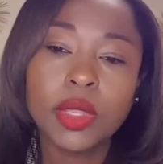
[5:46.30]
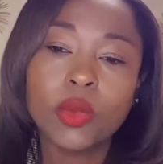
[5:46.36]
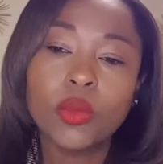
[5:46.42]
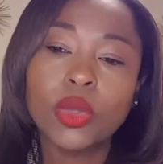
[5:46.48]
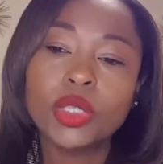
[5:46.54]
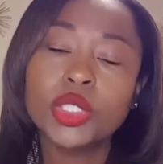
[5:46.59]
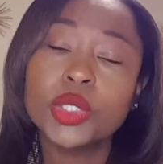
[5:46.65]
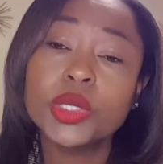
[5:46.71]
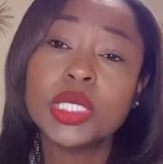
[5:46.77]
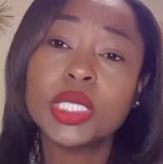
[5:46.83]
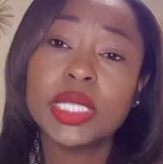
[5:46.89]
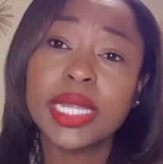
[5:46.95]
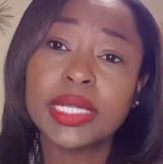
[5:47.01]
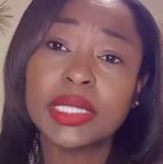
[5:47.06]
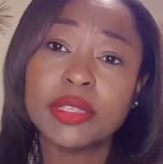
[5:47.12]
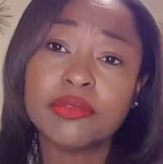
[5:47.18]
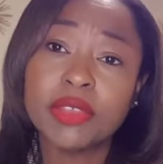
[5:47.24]
Once you
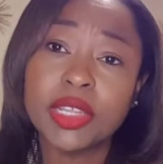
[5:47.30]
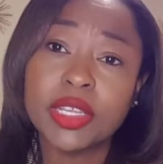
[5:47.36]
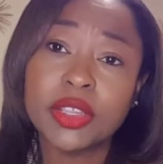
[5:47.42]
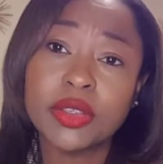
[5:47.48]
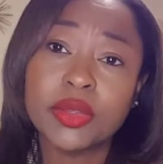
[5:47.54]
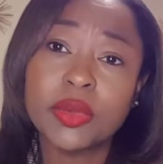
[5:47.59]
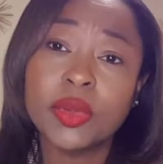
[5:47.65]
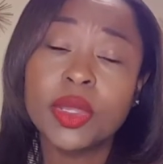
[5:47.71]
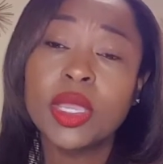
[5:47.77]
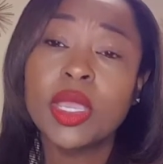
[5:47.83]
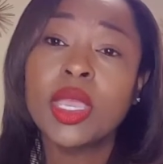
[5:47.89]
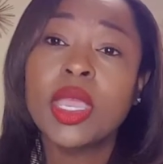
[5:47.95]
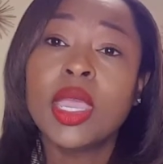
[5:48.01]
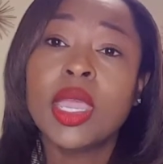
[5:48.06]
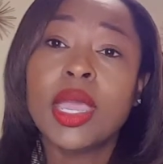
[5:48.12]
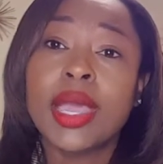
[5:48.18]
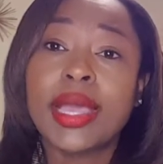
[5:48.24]
select the venue,
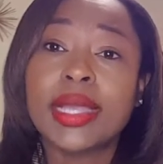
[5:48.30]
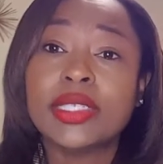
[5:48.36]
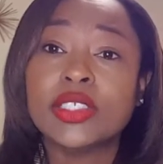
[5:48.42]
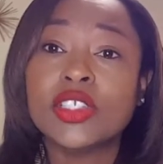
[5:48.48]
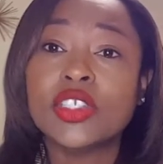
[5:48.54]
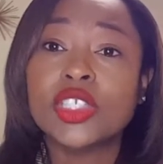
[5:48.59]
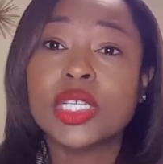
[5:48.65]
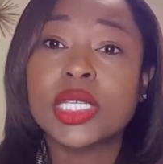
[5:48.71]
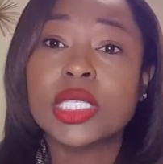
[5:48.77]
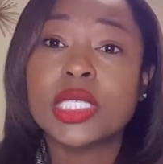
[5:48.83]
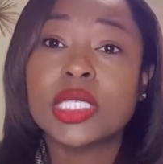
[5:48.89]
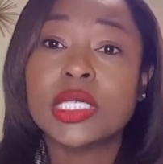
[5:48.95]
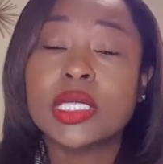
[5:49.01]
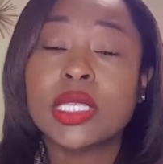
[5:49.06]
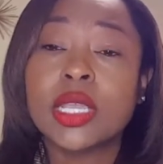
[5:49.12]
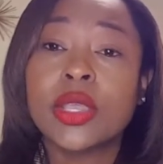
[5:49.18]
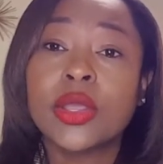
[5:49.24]
I suggest
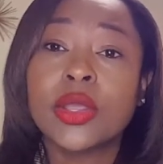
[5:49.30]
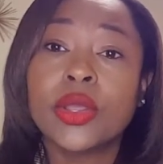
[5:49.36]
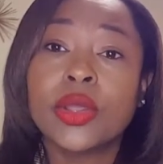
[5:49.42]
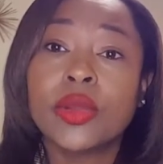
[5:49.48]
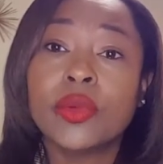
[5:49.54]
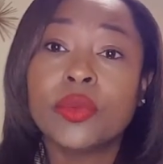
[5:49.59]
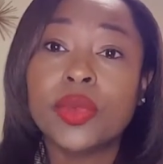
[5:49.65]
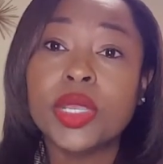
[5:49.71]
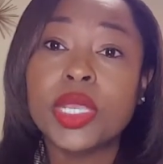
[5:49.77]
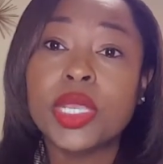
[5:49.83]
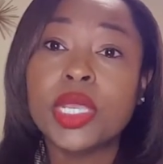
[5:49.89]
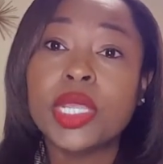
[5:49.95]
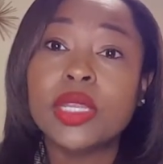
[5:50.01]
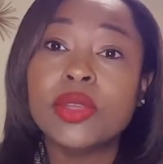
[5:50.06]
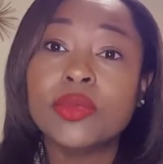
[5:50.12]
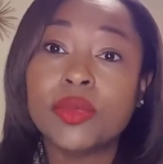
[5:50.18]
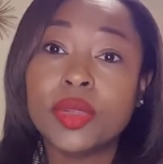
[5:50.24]

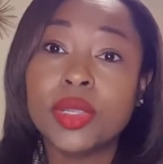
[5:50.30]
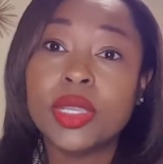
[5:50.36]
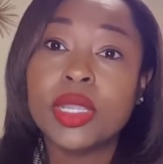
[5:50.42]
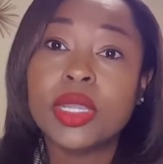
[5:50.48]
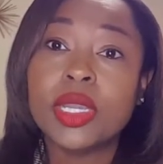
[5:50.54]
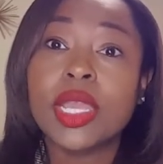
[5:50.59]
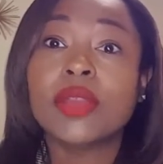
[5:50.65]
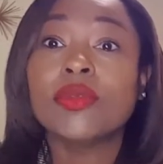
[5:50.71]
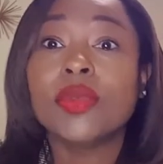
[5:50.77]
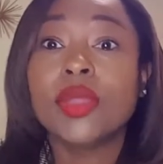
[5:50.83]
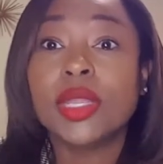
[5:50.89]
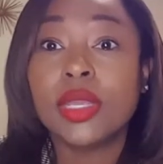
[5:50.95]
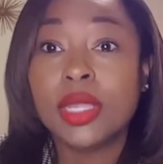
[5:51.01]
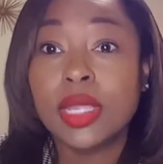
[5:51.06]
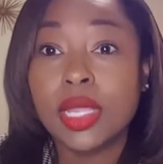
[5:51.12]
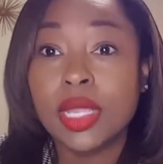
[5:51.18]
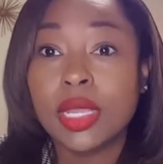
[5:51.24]
read
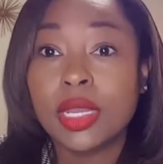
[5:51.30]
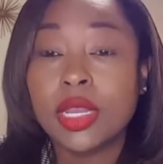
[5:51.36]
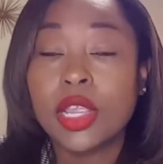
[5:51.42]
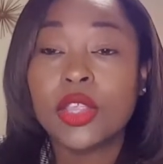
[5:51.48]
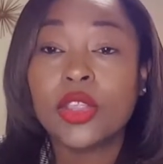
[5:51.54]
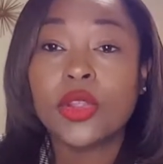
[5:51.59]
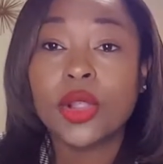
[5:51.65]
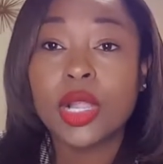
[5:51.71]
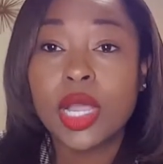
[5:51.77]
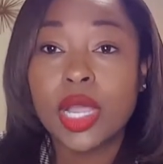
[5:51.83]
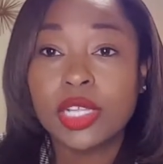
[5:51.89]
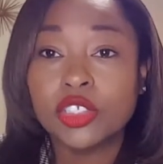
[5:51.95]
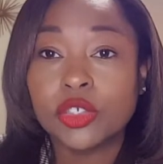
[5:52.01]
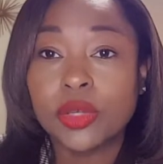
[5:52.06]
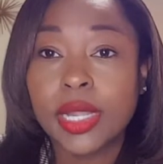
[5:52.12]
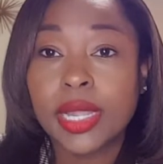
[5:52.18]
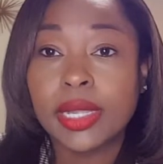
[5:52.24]
again your
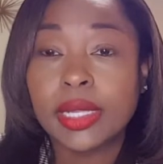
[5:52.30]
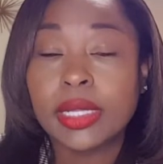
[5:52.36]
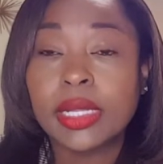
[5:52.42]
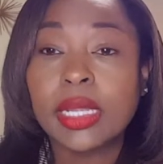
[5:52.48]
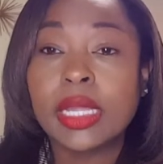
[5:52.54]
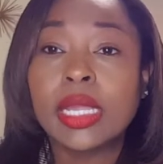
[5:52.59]
contract.